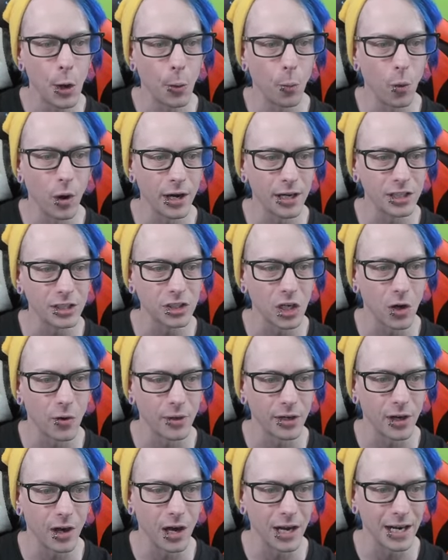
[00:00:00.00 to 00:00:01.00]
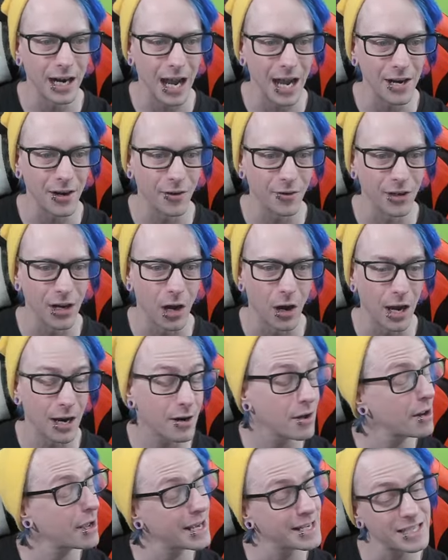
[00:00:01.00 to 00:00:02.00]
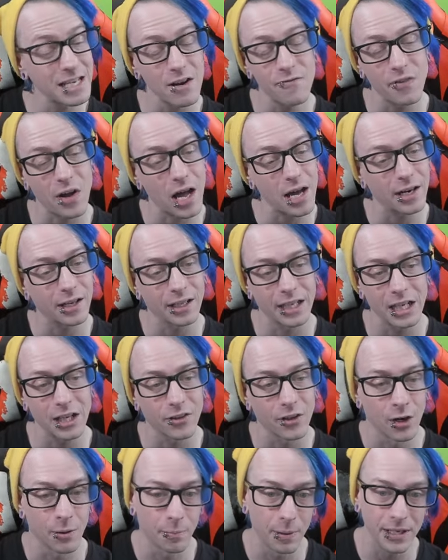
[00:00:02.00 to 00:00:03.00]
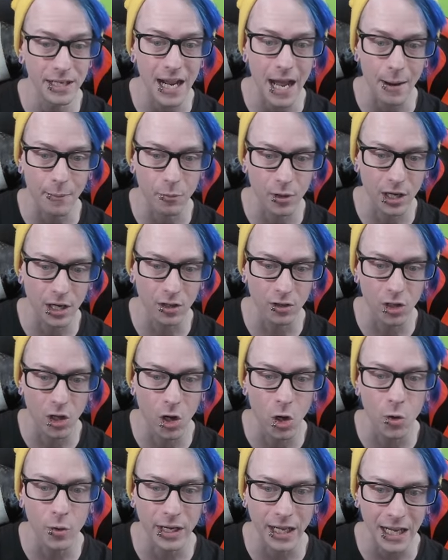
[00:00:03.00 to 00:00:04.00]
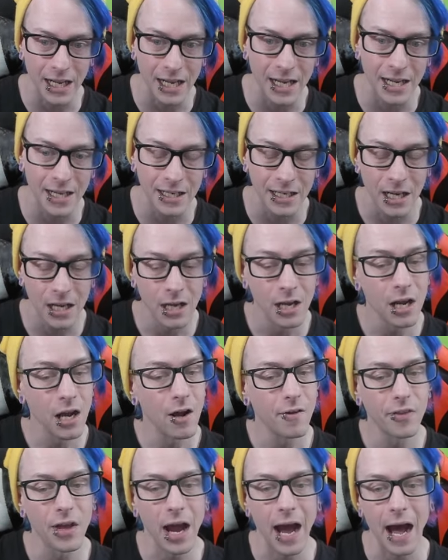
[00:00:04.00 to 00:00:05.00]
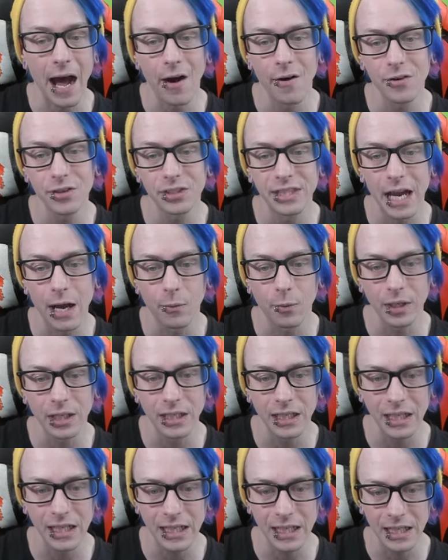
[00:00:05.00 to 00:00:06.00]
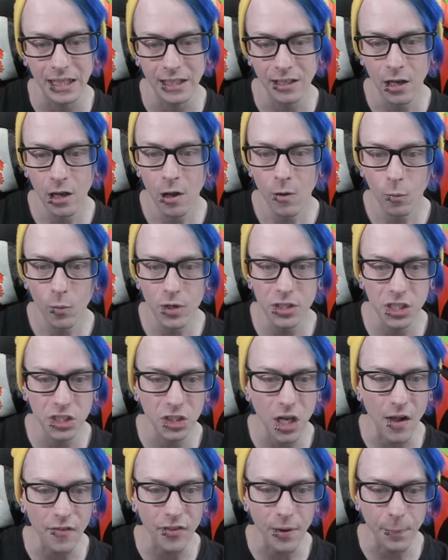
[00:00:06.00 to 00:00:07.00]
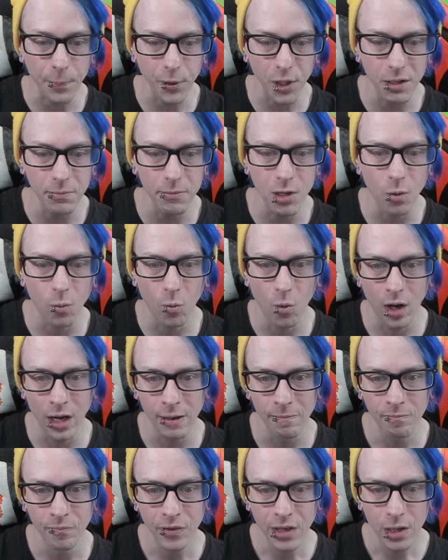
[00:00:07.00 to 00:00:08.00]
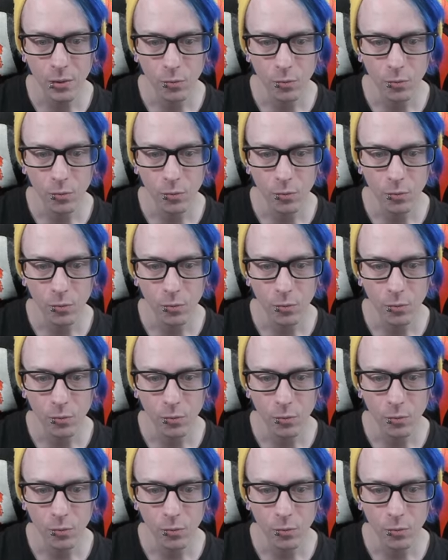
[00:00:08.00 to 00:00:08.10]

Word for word: What is going on? I don't know. I don't know I said finally either. But yeah, we're going to load in the house that we need which is not the premium one.